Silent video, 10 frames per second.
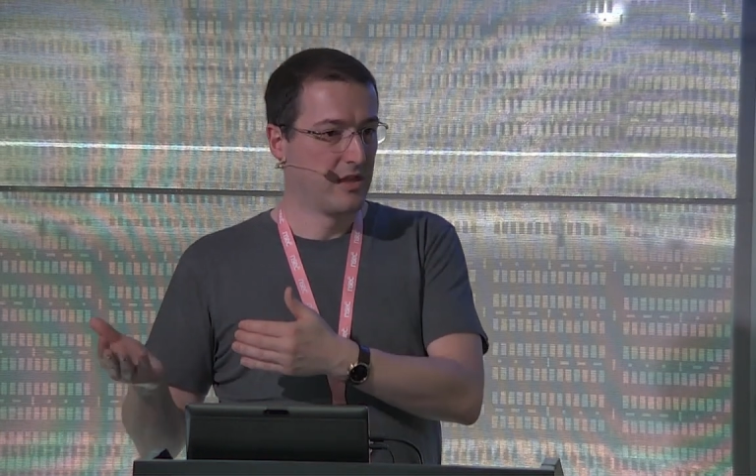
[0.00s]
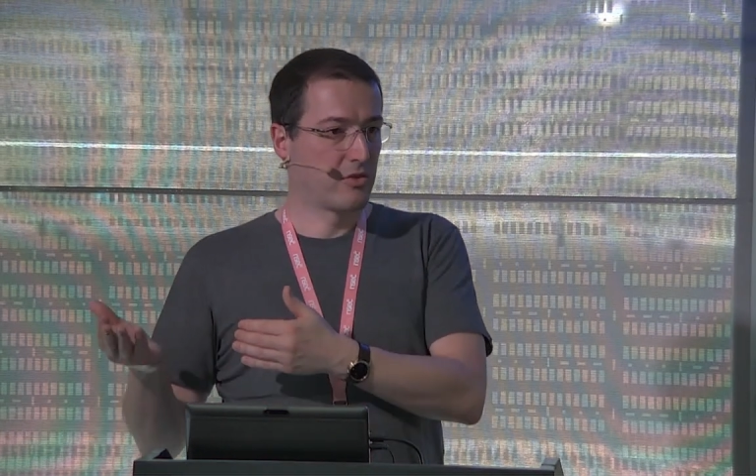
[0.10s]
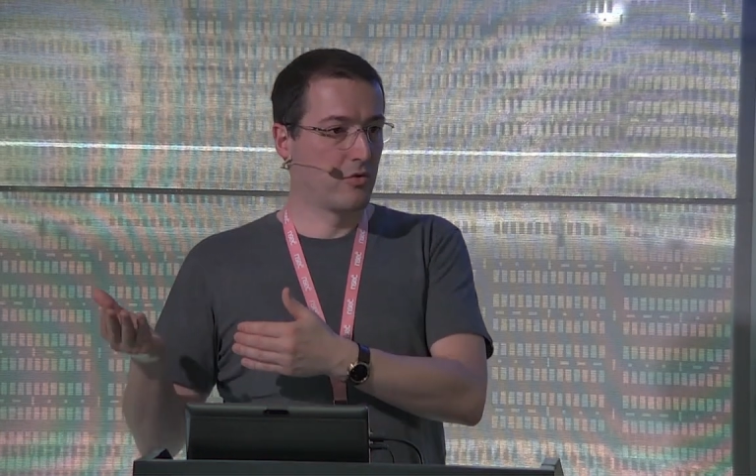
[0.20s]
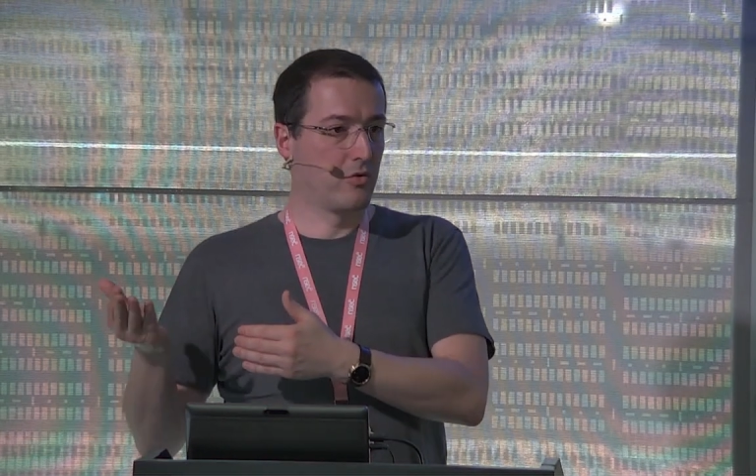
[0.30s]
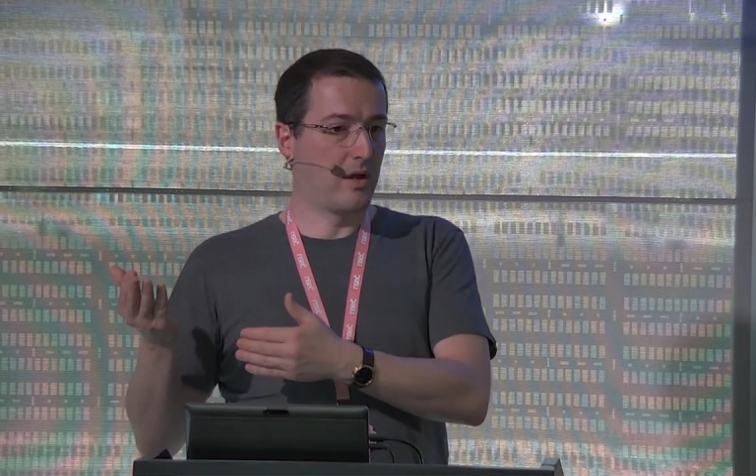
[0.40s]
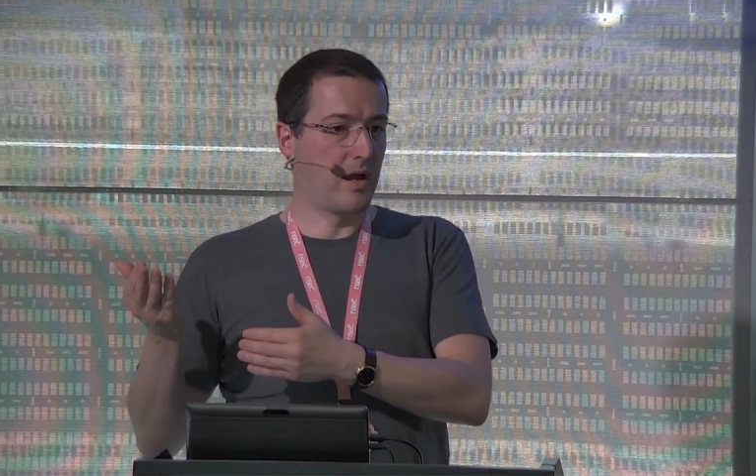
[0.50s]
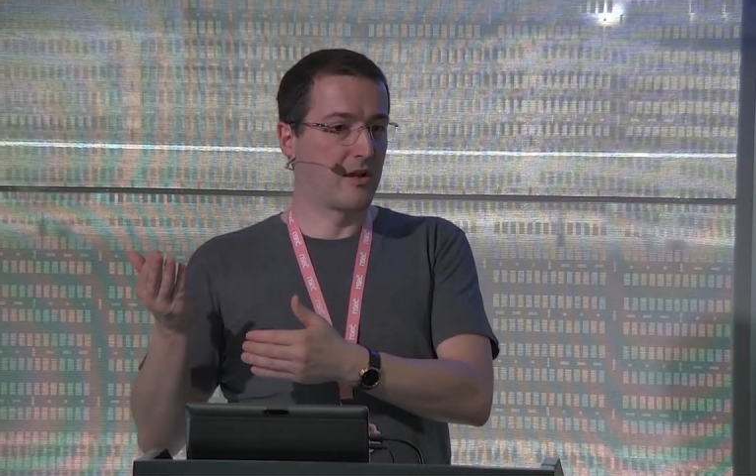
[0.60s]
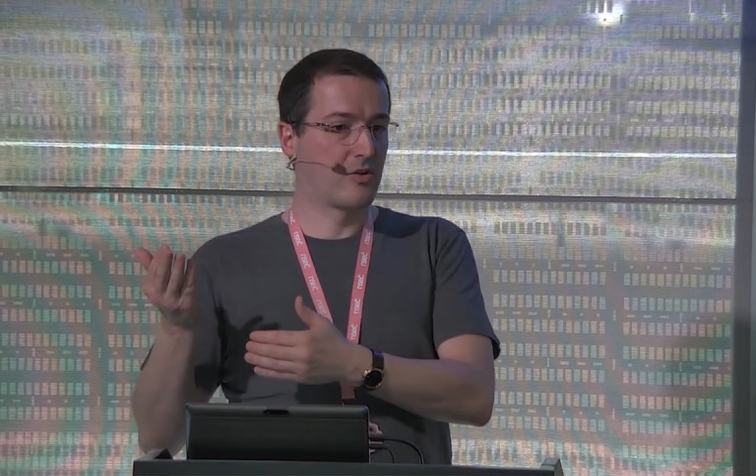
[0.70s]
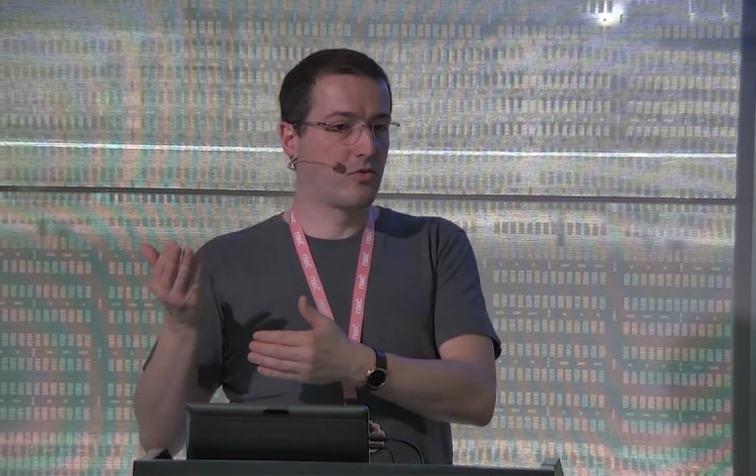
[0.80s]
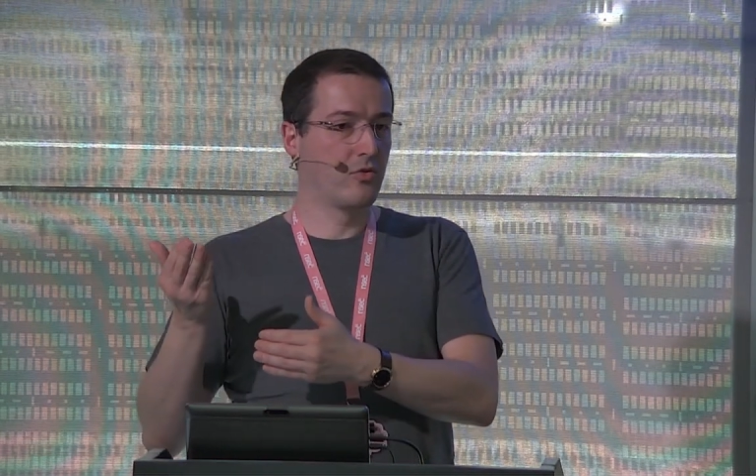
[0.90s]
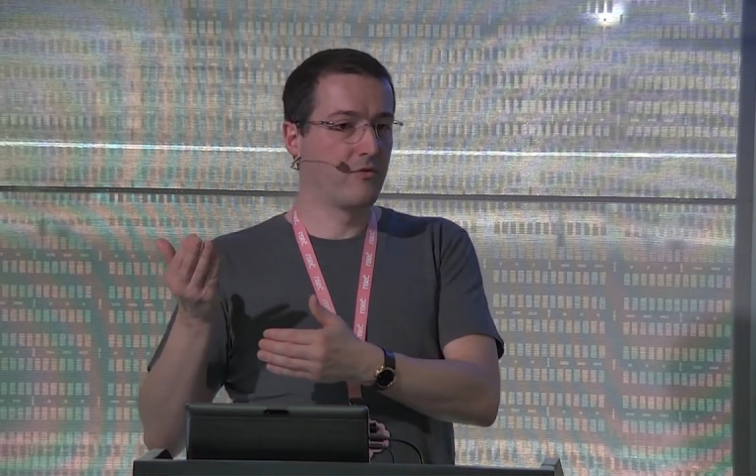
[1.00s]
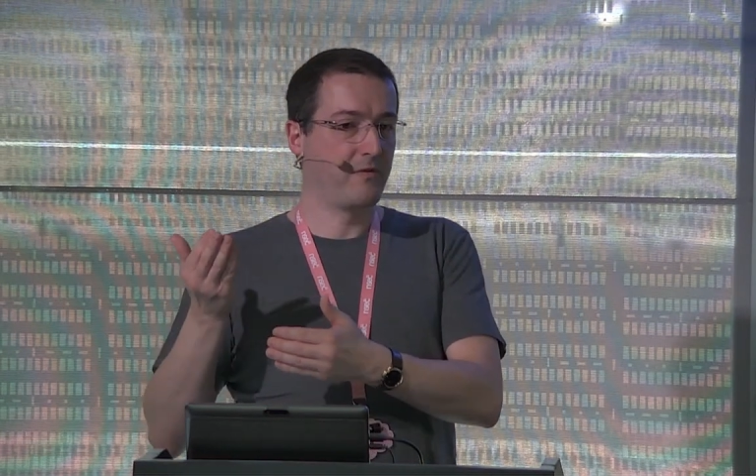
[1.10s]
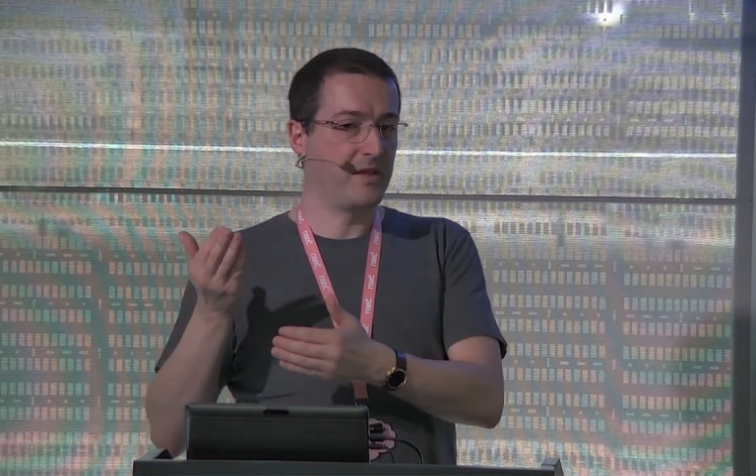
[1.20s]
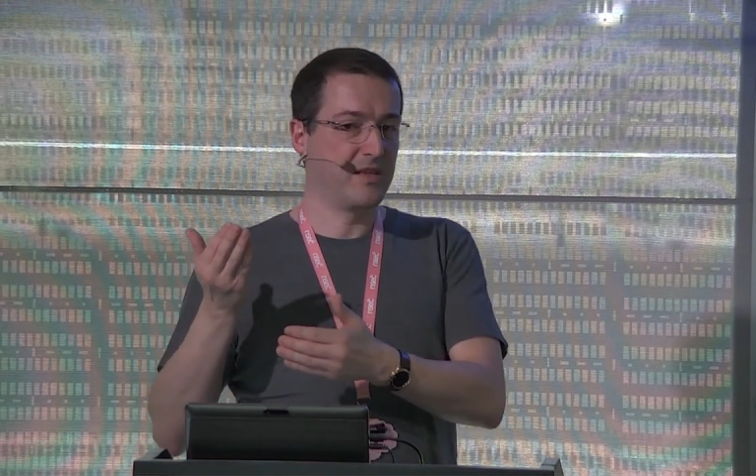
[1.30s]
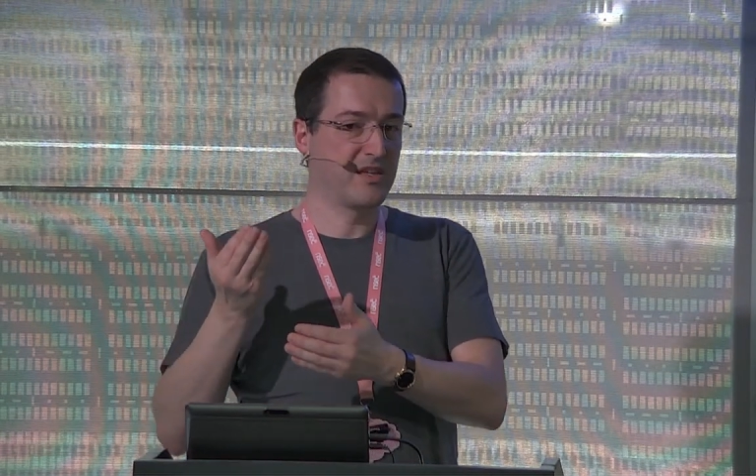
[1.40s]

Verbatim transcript: so I could fit